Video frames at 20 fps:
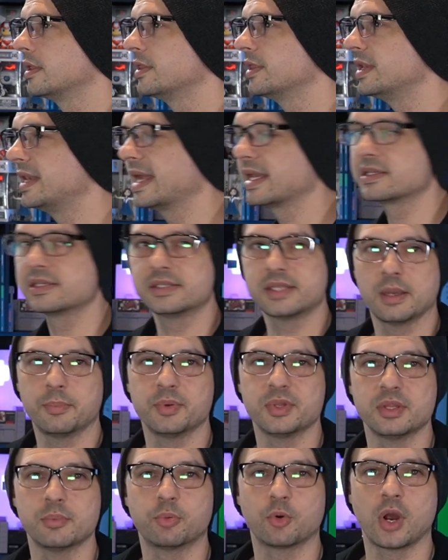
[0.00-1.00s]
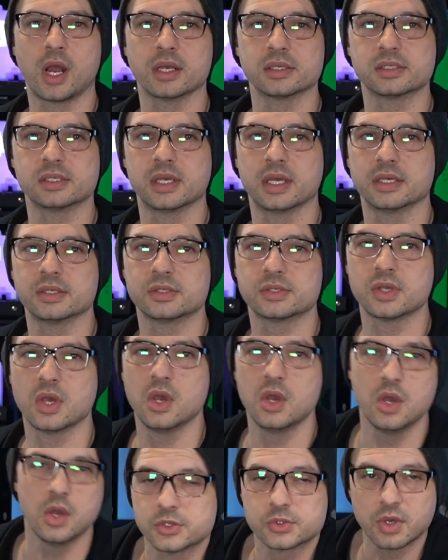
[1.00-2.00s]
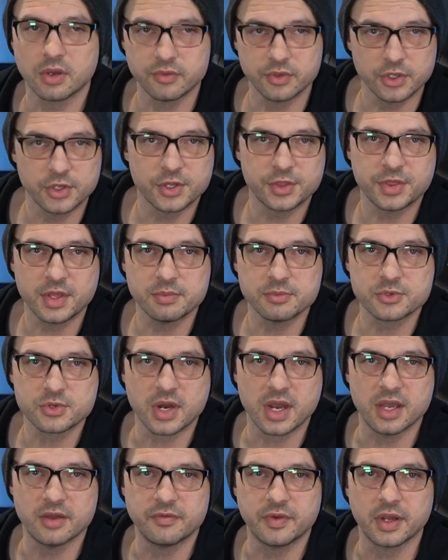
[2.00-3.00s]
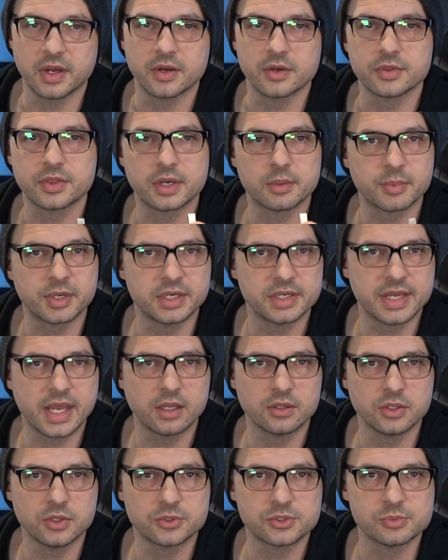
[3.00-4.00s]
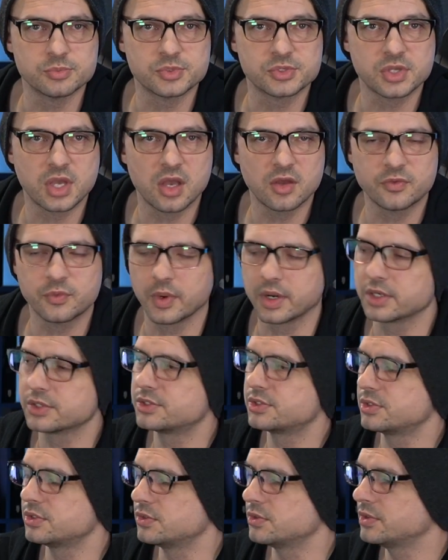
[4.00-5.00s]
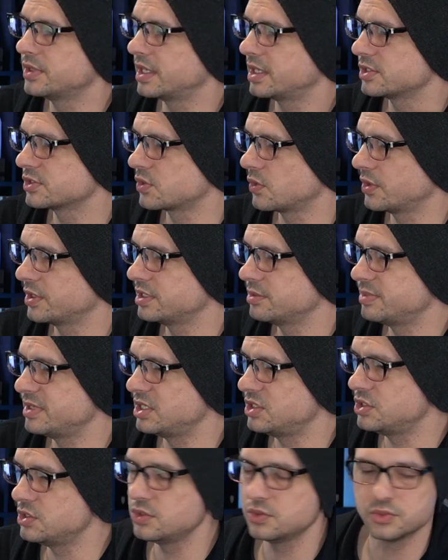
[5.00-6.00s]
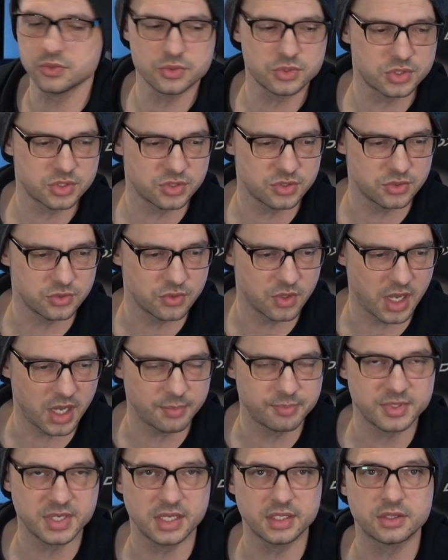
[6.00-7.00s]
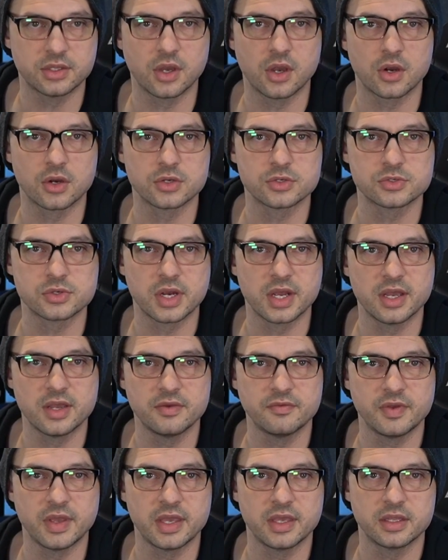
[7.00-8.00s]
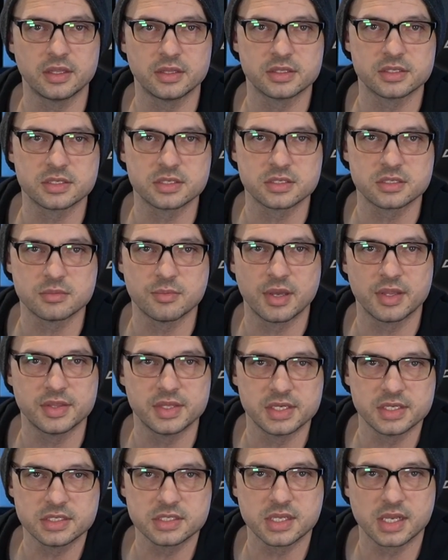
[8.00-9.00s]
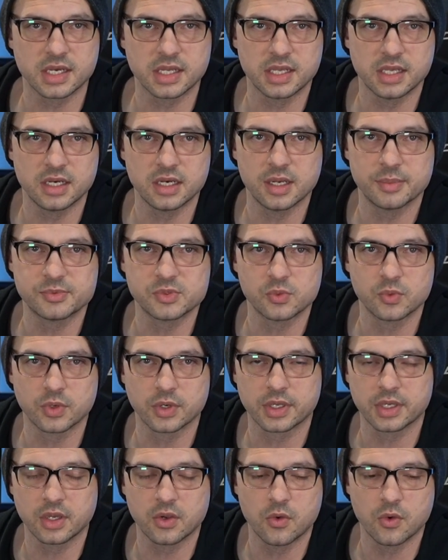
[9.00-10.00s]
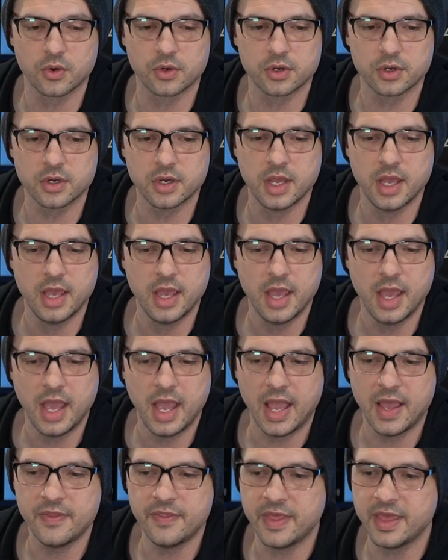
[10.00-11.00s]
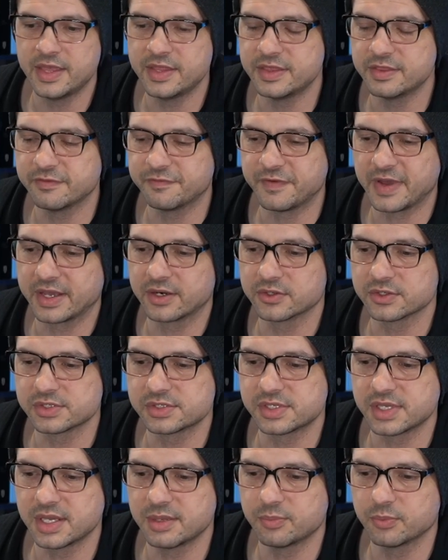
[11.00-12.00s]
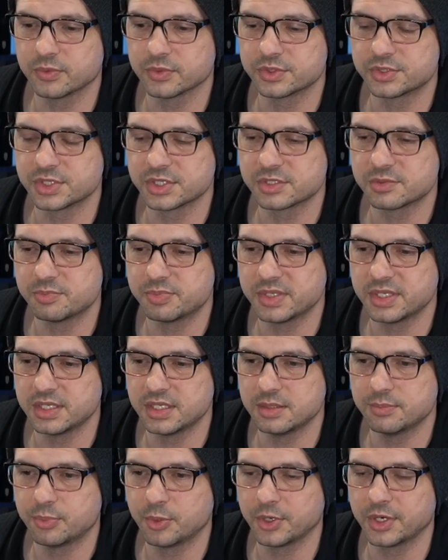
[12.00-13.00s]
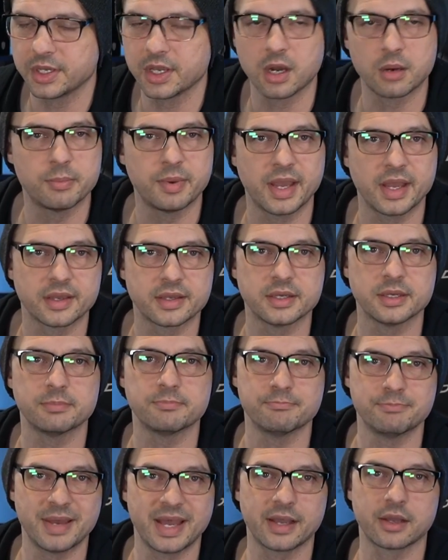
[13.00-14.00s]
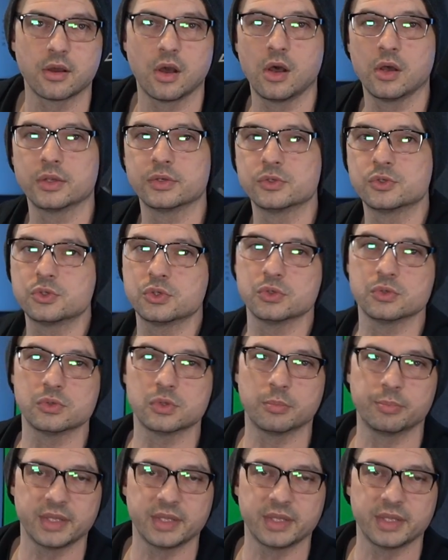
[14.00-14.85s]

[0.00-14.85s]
the next step in the process. So I have a little thumb drive here that I'm going to download some software to that is going to be used to update the hard drive and the system on this and get it up to working order. And then the final step will just be putting our backup back onto the